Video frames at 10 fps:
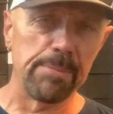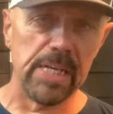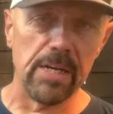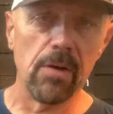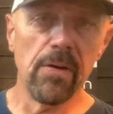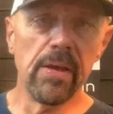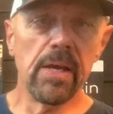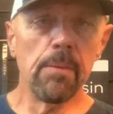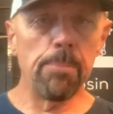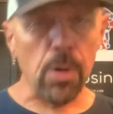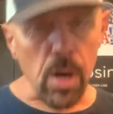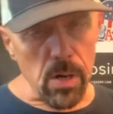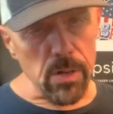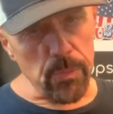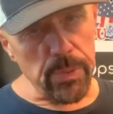Dino.
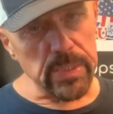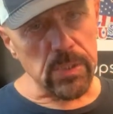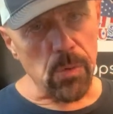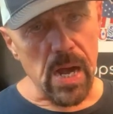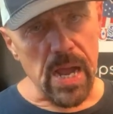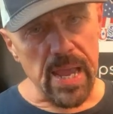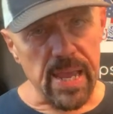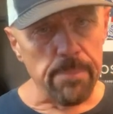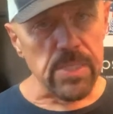Part of the reason why I am